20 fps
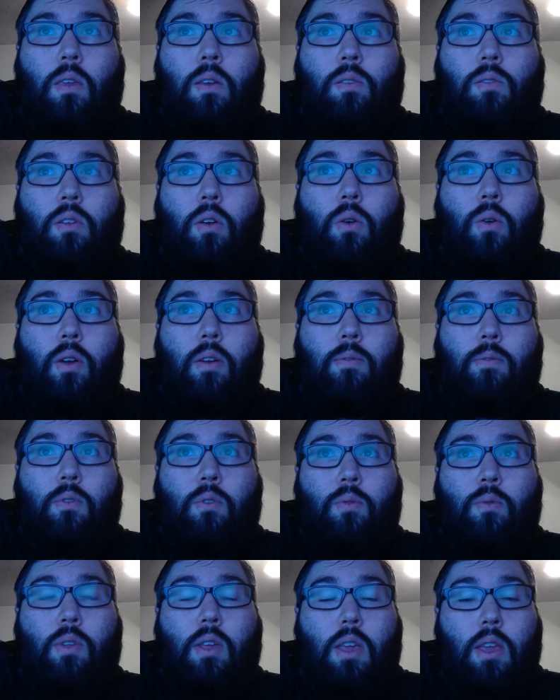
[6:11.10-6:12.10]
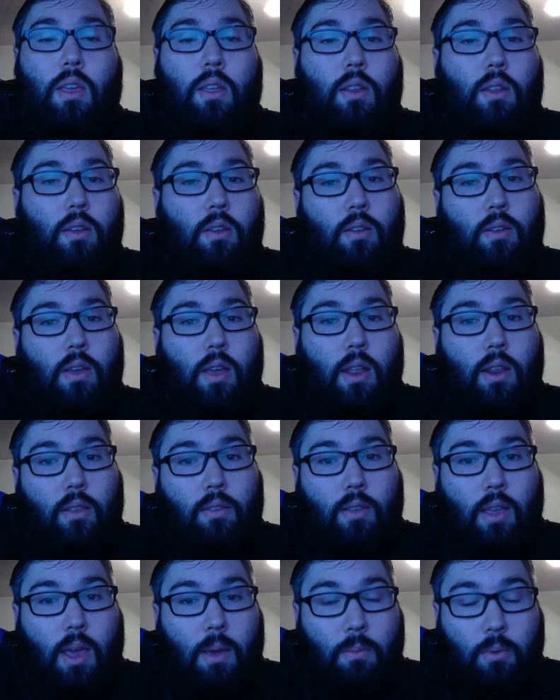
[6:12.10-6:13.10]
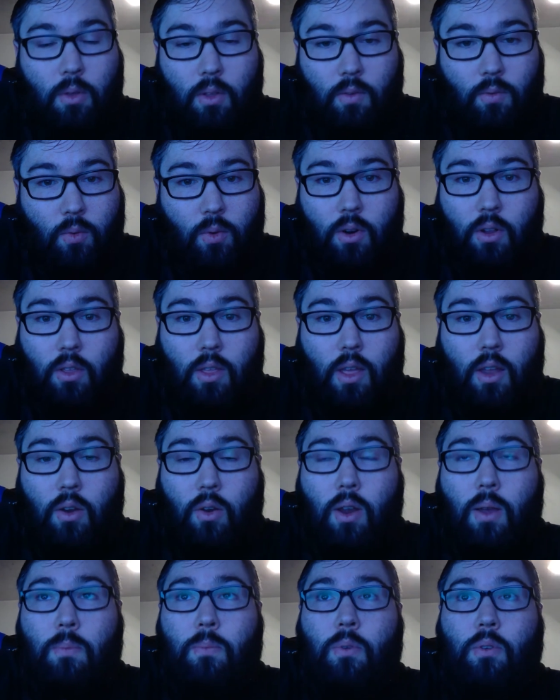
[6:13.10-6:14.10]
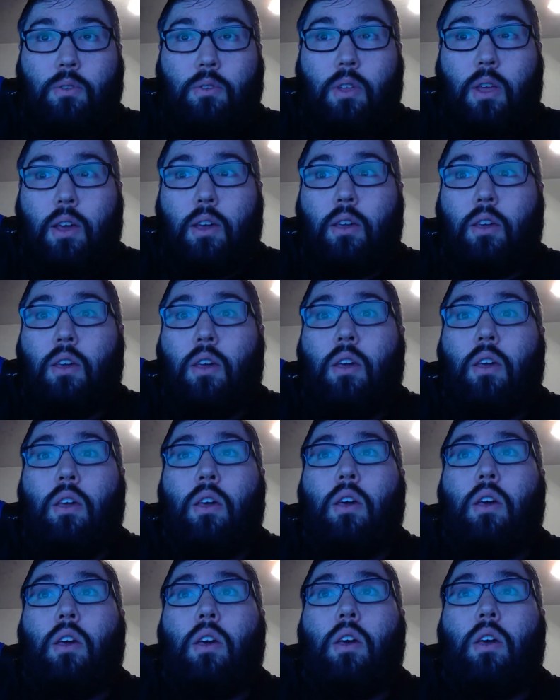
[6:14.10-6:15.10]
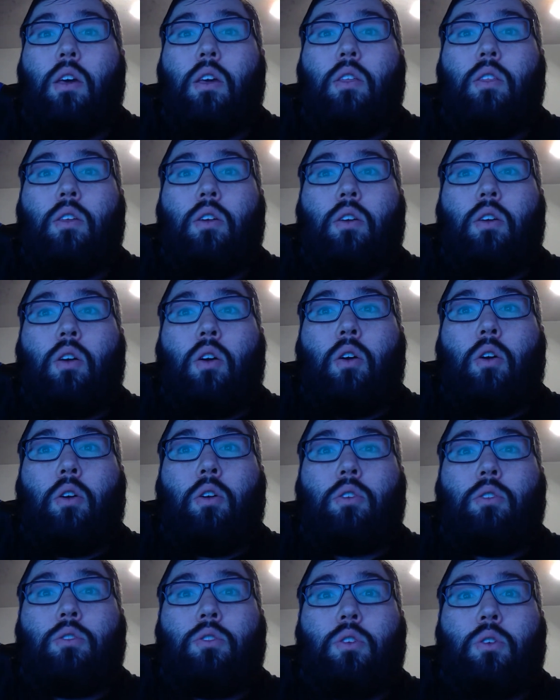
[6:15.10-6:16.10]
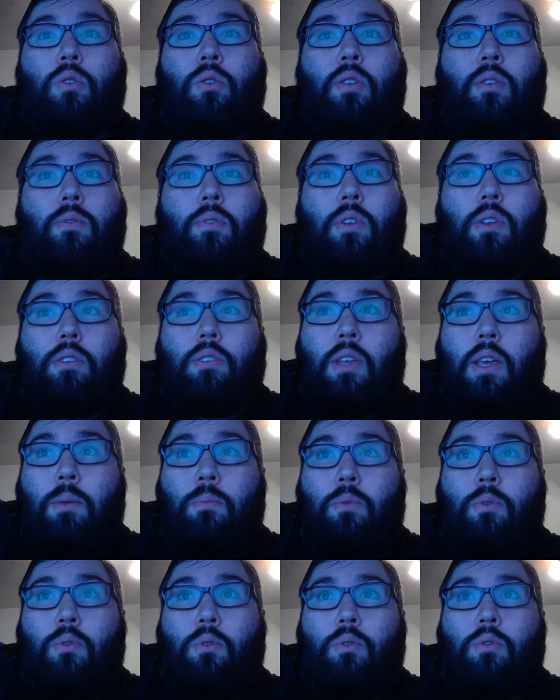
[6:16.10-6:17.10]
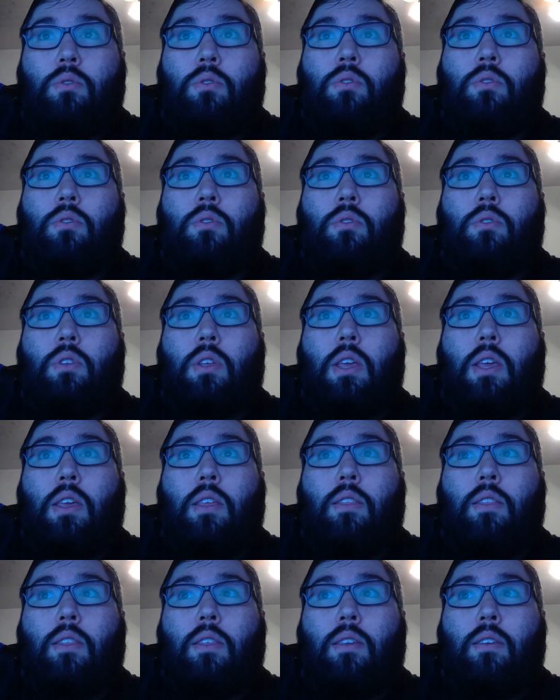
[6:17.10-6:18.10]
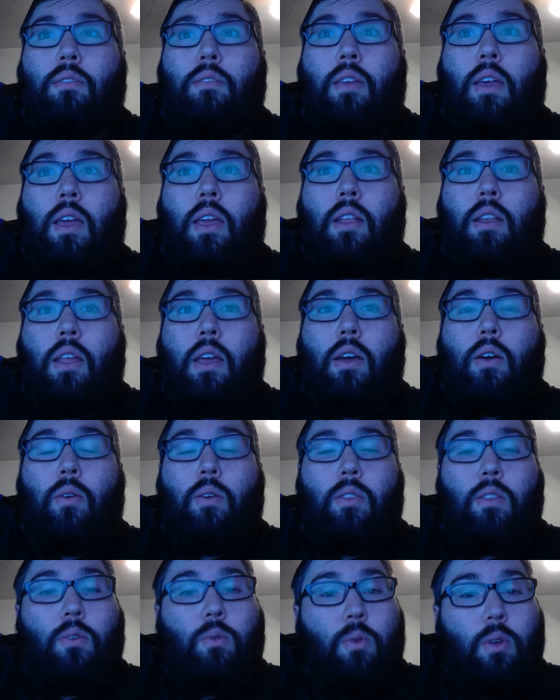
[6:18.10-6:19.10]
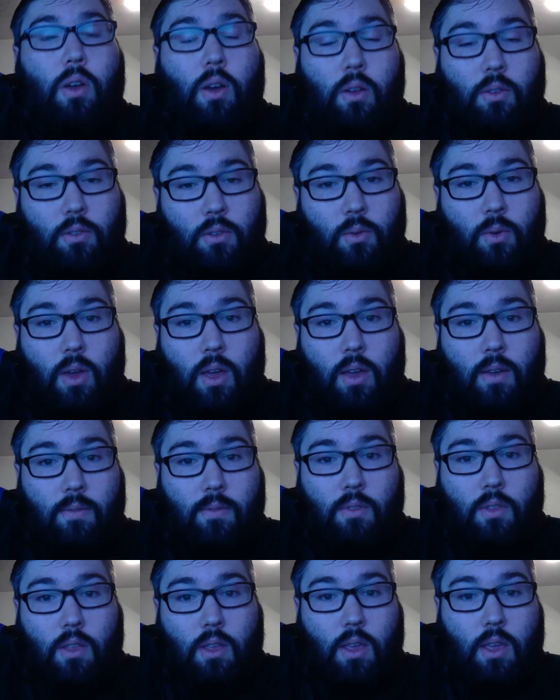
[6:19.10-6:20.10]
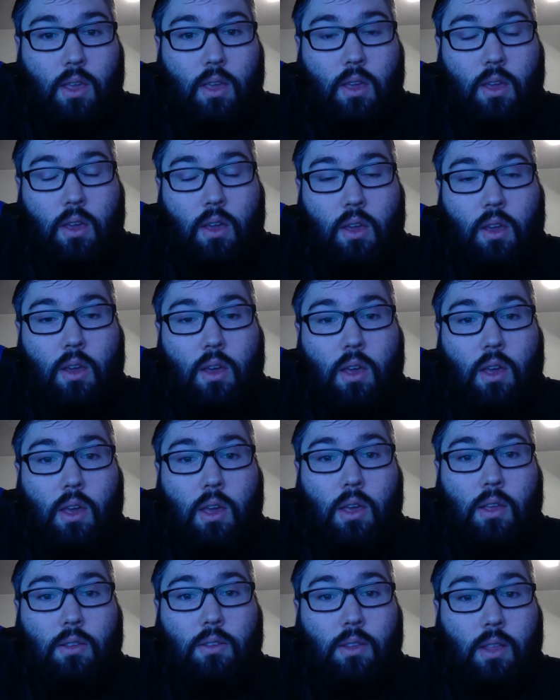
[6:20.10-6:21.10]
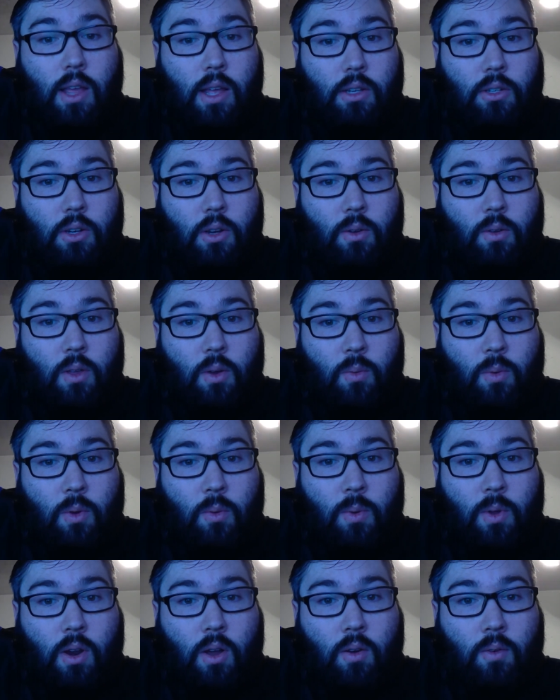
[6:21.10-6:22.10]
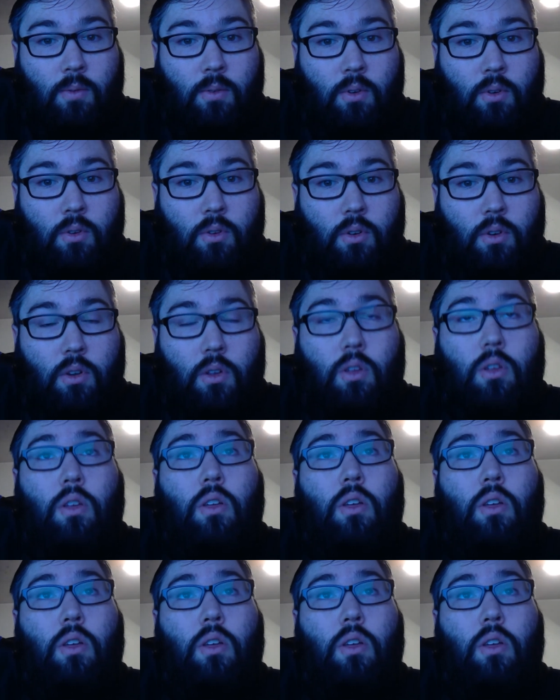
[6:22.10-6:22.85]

So if you need an example of what a cladogram looks like, there are 2 different examples in this handout, and then we also have the slideshow that we went over,